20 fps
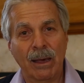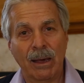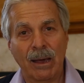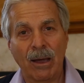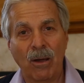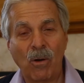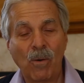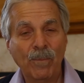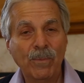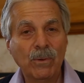
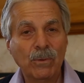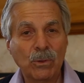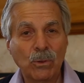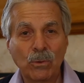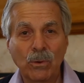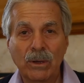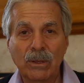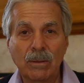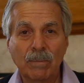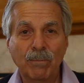I hope you
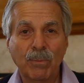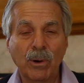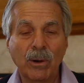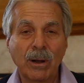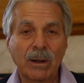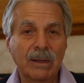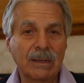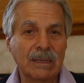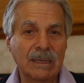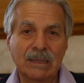enjoy the
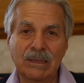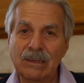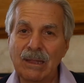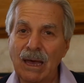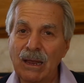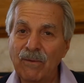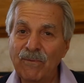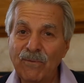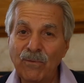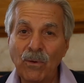book. It's
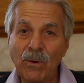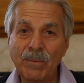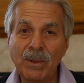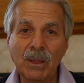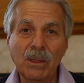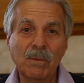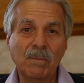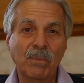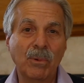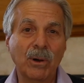not a
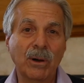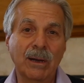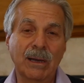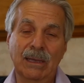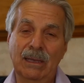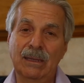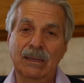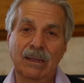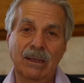formula book.